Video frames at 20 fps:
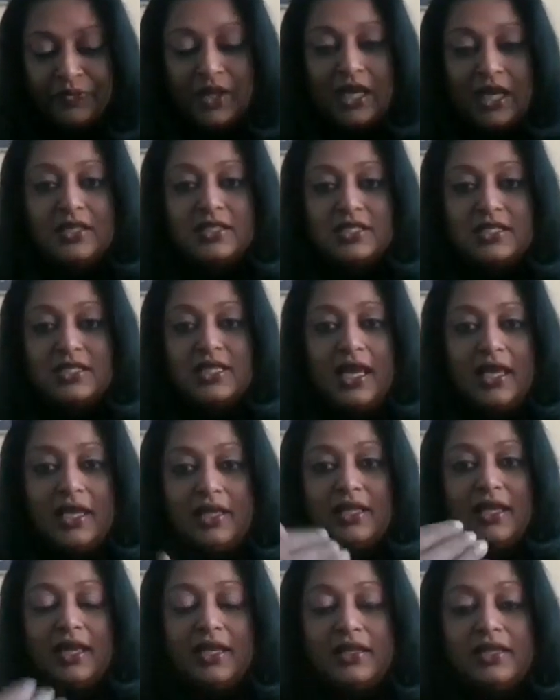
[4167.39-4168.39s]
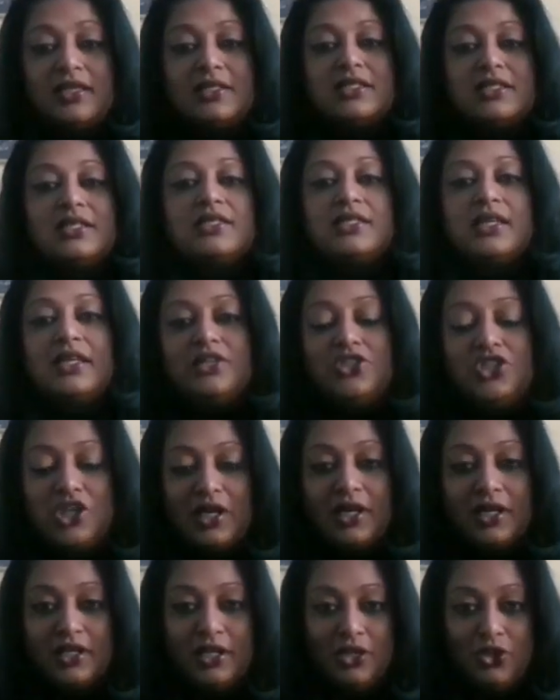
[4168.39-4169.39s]
Understand that this is a
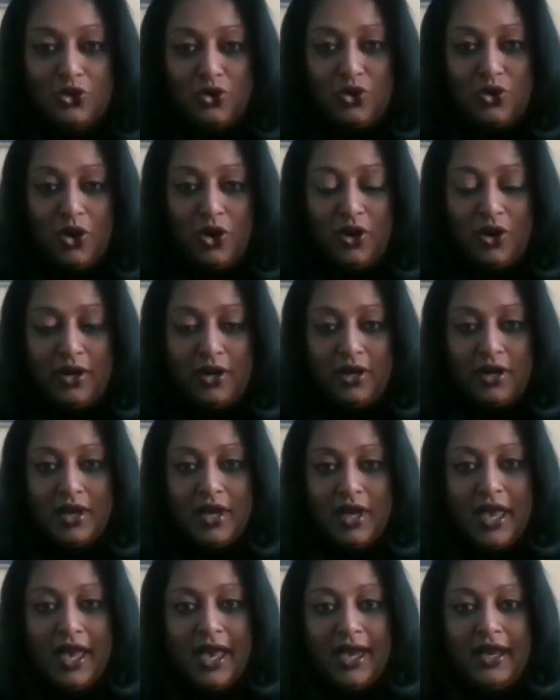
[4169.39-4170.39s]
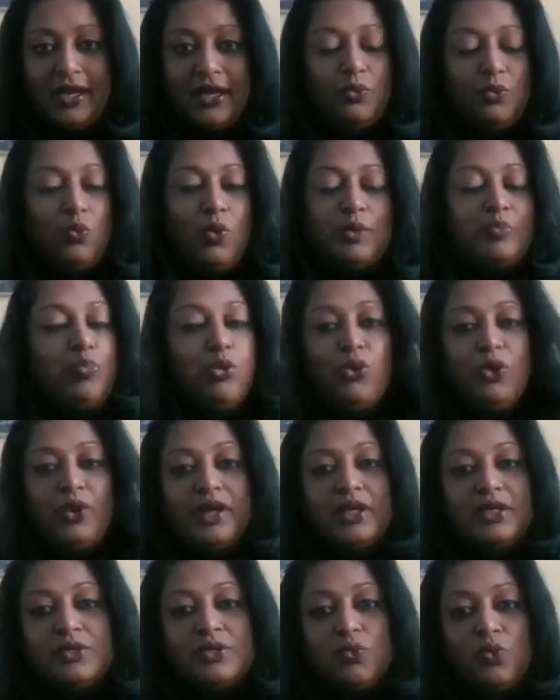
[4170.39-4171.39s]
journey you're on. And at what
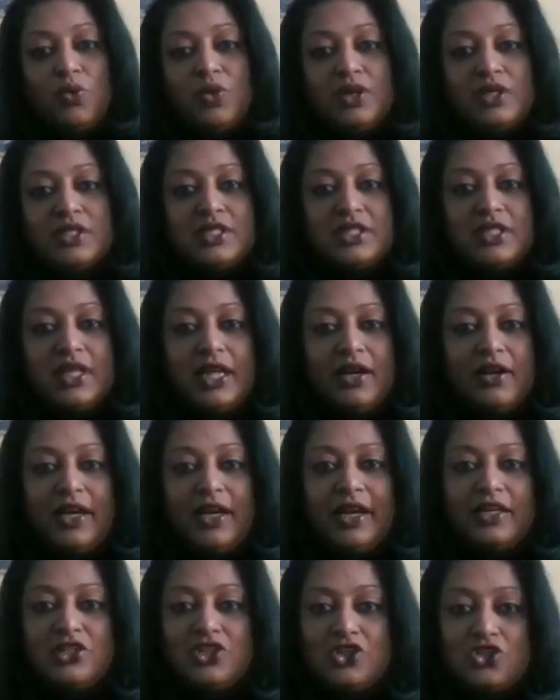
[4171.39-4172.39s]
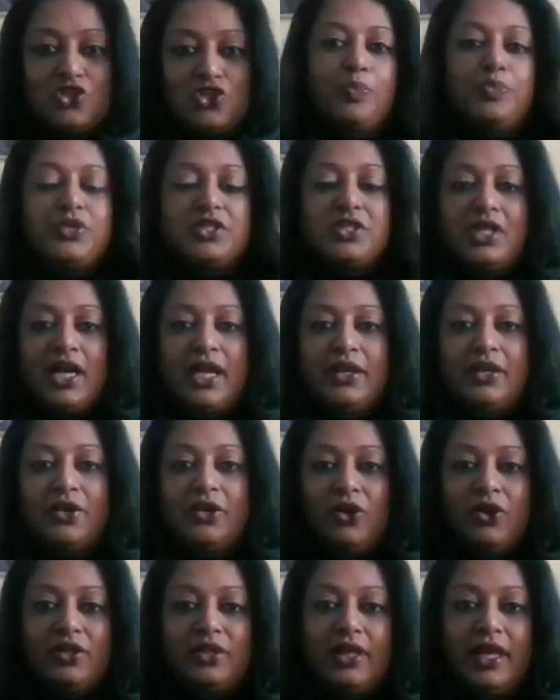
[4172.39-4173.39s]
point was there a stop sign
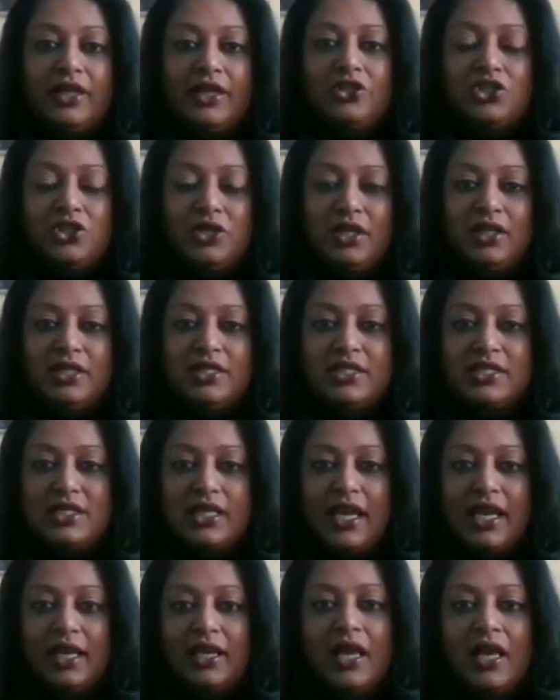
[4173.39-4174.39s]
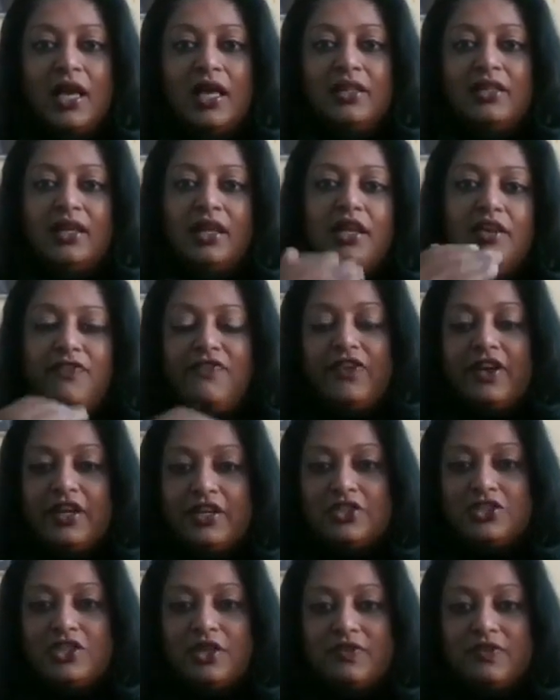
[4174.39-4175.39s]
on that journey saying
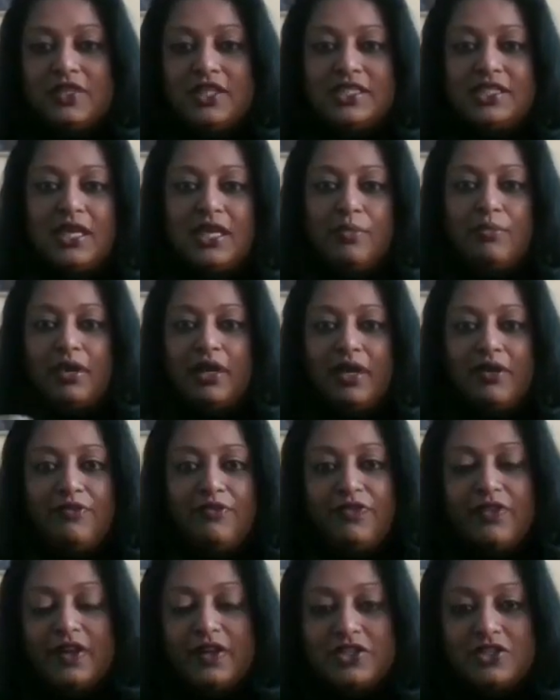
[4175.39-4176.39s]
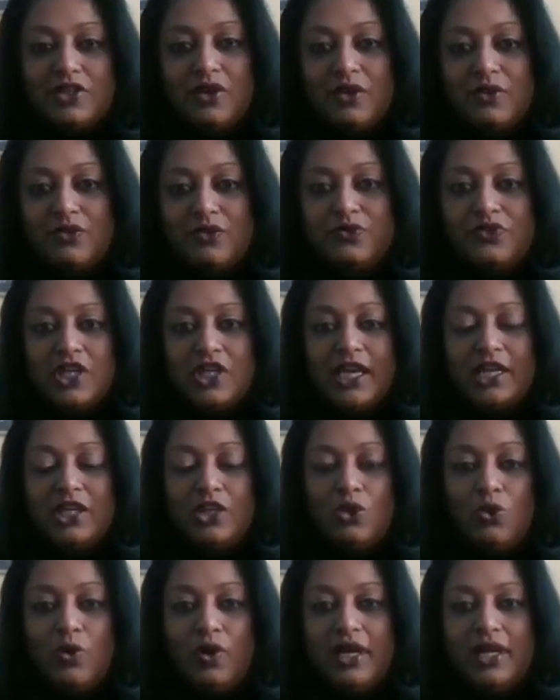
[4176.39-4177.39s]
31st of December and 1st of
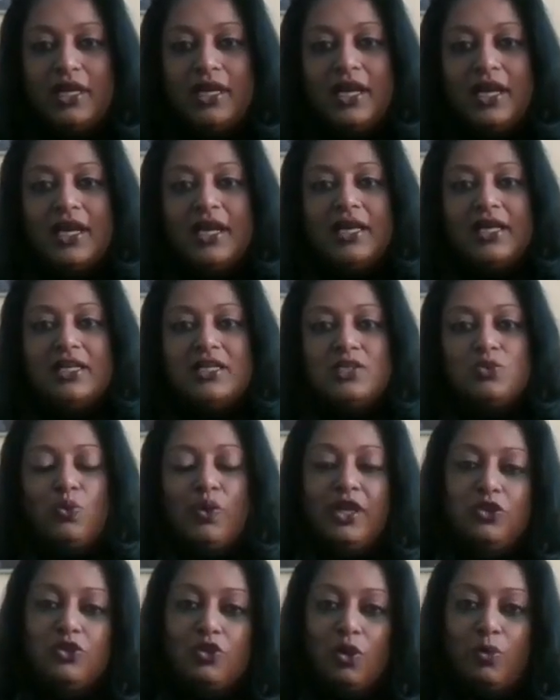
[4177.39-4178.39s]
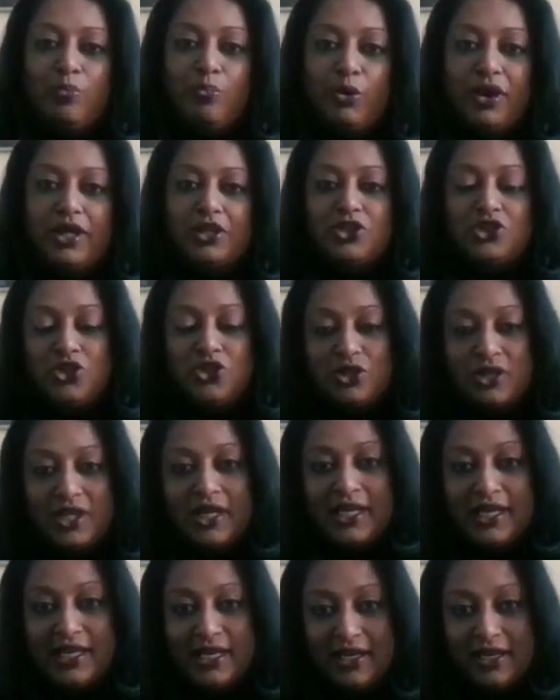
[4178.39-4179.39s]
January is when your brain should
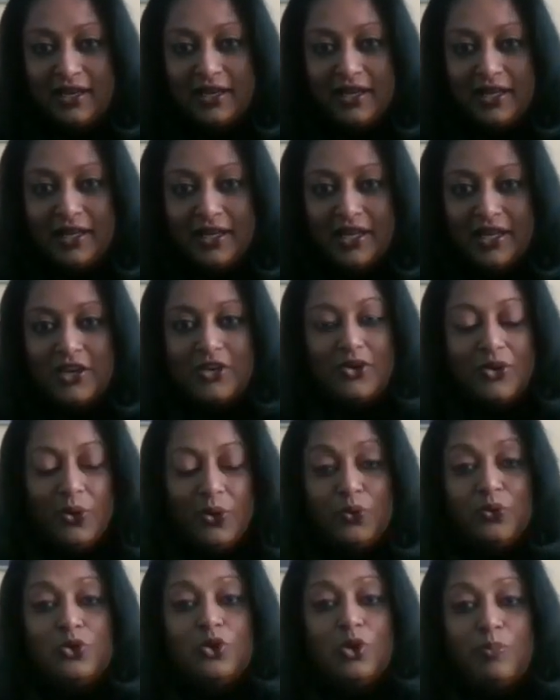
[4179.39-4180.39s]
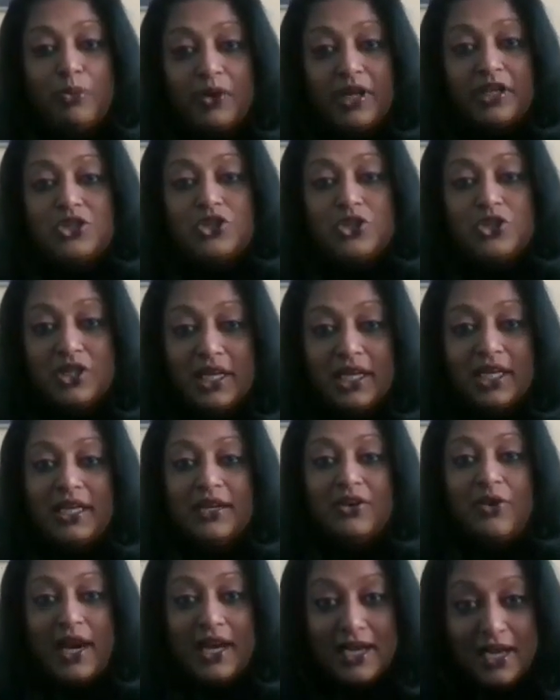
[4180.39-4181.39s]
kick in? No, your brain should kick in
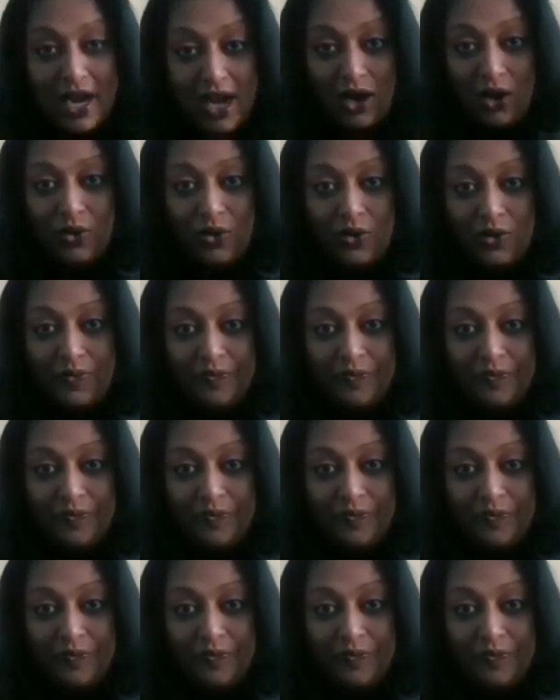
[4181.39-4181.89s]
right now.